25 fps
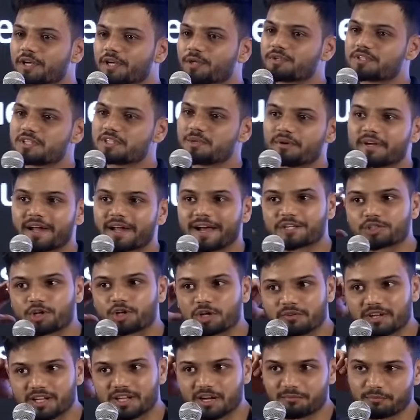you see one headshot
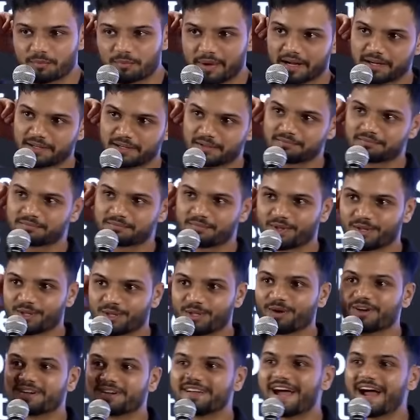will come back.
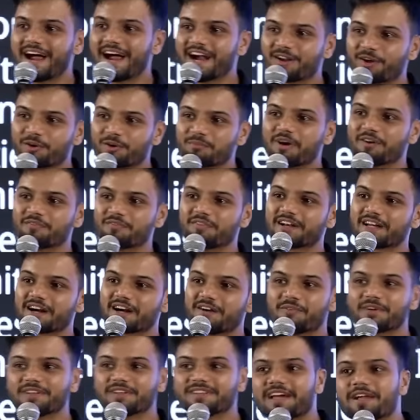Your dad or mom will
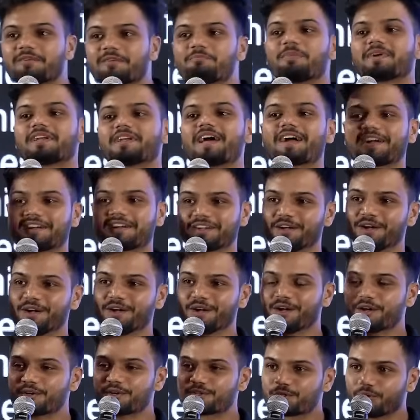come on that attack.
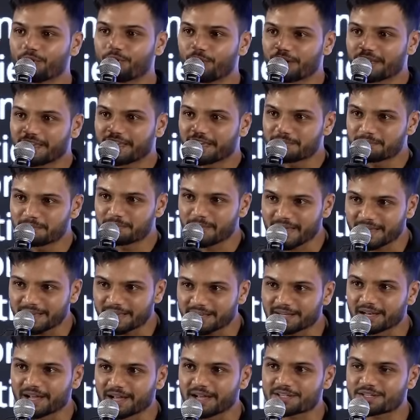So, in my
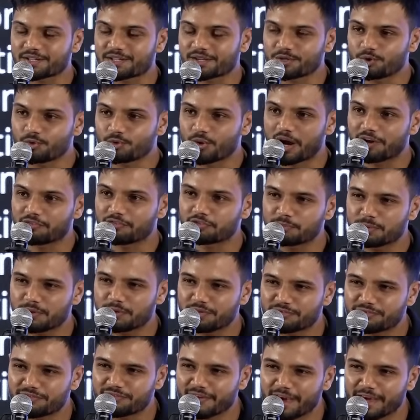class, you have to be
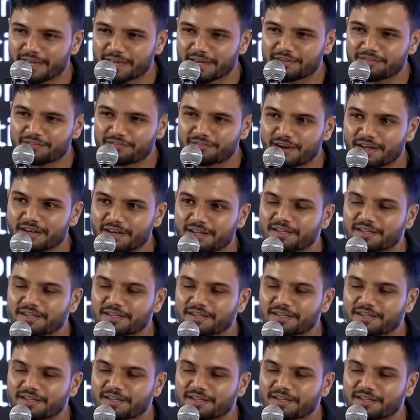very, very